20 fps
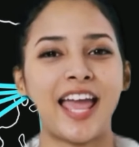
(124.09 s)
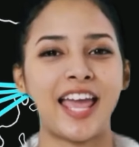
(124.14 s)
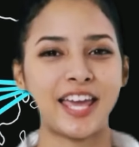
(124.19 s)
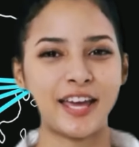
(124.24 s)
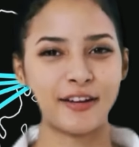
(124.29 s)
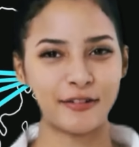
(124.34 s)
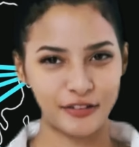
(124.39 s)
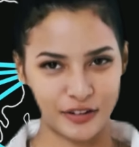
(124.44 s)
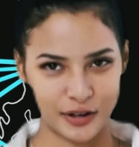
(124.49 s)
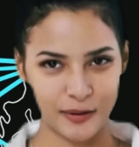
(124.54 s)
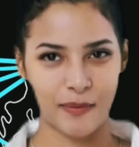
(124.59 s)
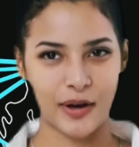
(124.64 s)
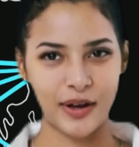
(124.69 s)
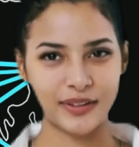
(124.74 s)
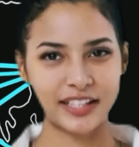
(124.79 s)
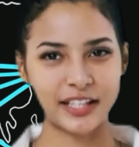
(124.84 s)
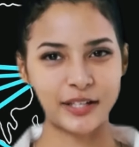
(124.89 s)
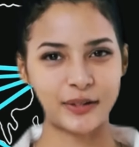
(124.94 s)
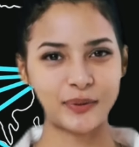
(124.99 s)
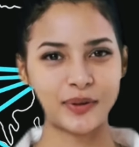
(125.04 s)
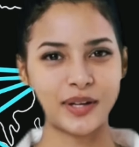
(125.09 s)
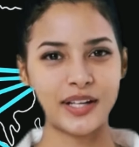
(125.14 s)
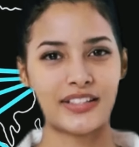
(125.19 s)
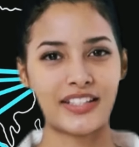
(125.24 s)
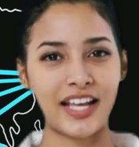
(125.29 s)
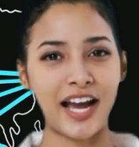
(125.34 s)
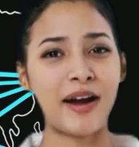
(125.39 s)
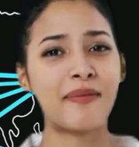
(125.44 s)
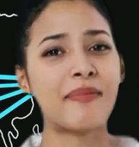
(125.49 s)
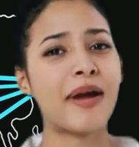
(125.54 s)
If you're building
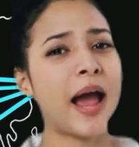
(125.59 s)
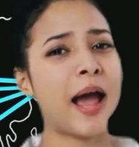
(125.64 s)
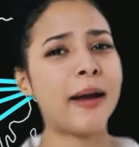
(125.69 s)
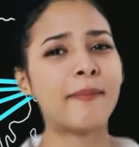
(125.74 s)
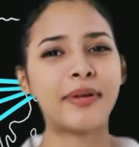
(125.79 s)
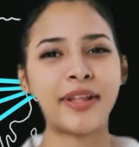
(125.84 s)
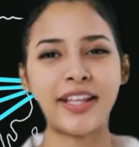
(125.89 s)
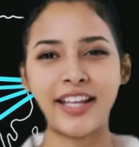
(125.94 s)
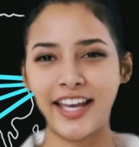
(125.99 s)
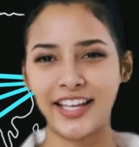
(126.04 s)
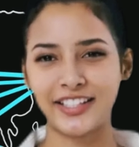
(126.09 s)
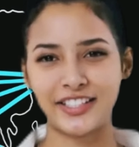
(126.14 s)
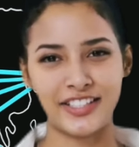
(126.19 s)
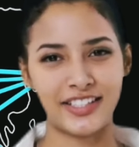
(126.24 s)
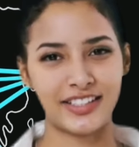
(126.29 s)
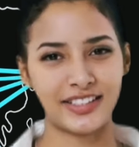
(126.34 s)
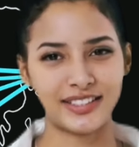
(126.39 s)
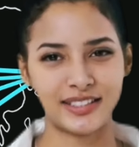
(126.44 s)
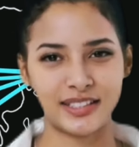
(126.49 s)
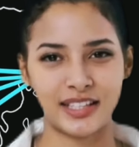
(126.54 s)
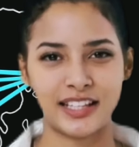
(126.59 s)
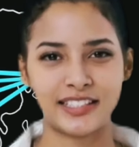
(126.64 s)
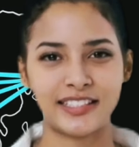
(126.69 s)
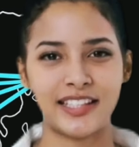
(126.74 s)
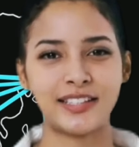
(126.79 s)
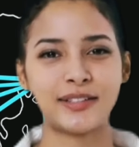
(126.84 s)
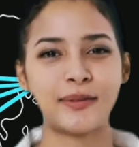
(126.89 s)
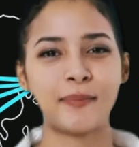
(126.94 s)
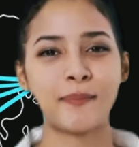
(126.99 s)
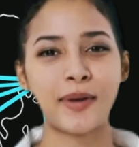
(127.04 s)
real-time applications,
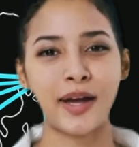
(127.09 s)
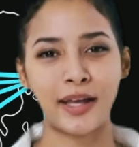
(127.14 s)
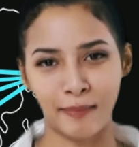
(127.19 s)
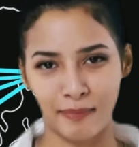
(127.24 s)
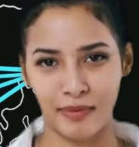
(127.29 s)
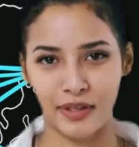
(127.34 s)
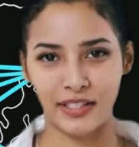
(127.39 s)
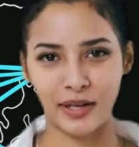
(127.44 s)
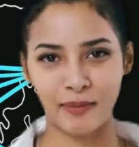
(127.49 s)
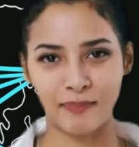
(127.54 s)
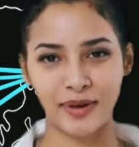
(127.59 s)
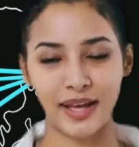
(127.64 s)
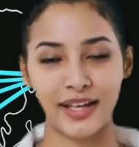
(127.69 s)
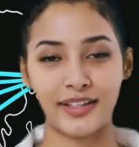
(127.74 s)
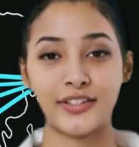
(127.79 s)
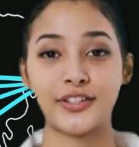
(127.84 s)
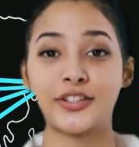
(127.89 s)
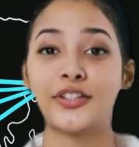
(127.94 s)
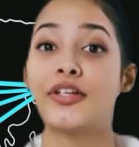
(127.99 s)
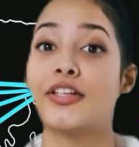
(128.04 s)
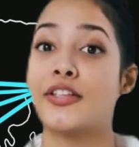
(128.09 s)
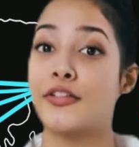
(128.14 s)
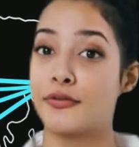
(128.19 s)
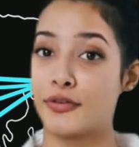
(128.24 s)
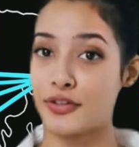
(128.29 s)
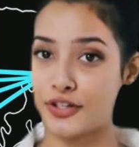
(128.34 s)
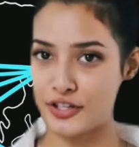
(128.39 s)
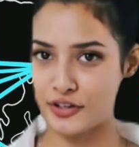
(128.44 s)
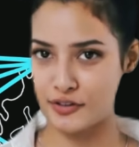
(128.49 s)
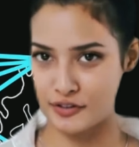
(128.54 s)
this might be the best choice
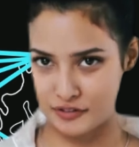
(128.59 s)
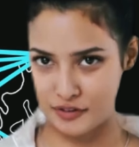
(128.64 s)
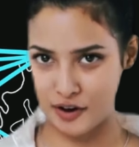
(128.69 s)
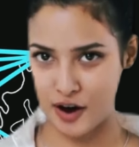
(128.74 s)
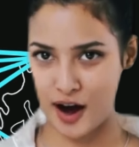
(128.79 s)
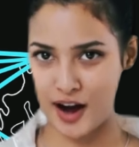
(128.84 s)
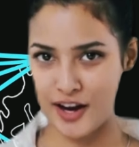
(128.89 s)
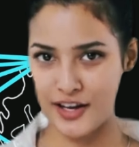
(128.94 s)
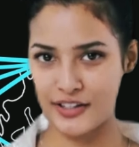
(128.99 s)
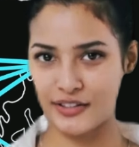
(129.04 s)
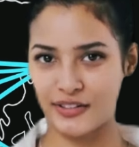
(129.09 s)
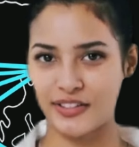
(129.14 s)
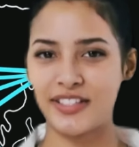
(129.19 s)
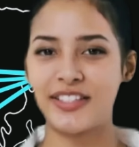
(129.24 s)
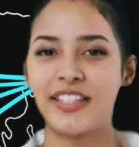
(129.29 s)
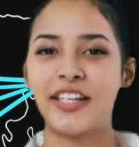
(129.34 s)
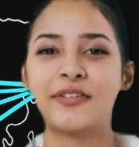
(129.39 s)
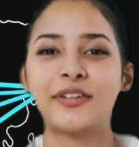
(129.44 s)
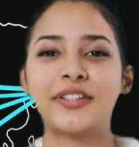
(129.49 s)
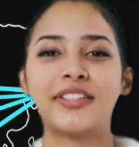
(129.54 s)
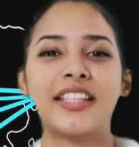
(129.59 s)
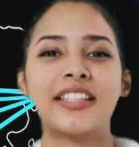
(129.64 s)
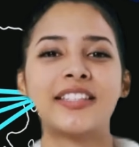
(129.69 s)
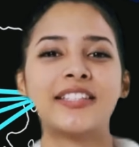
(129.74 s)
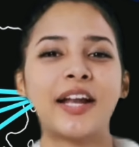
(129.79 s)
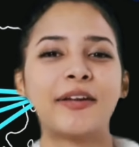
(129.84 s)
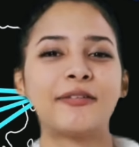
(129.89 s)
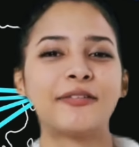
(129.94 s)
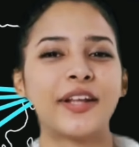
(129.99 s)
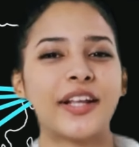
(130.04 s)
for you of all of the services
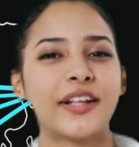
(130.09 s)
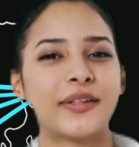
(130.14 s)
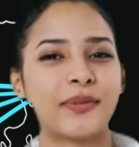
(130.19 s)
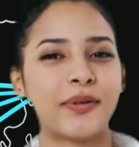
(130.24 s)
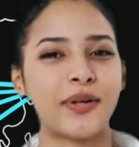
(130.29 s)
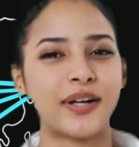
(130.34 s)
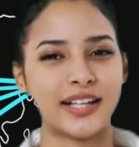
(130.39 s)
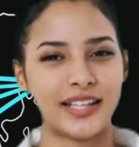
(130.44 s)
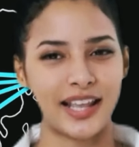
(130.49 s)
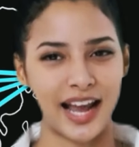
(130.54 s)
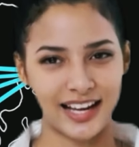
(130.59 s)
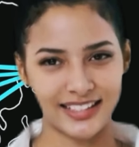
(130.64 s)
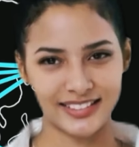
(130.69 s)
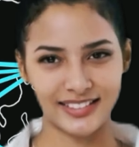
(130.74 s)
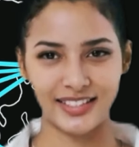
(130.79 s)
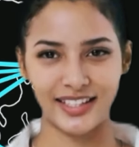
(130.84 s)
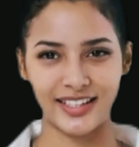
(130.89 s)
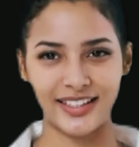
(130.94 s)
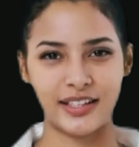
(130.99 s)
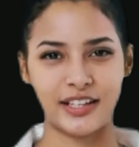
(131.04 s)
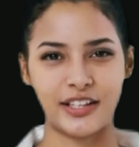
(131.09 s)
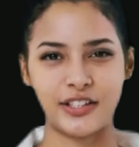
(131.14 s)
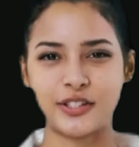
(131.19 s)
available in Azure.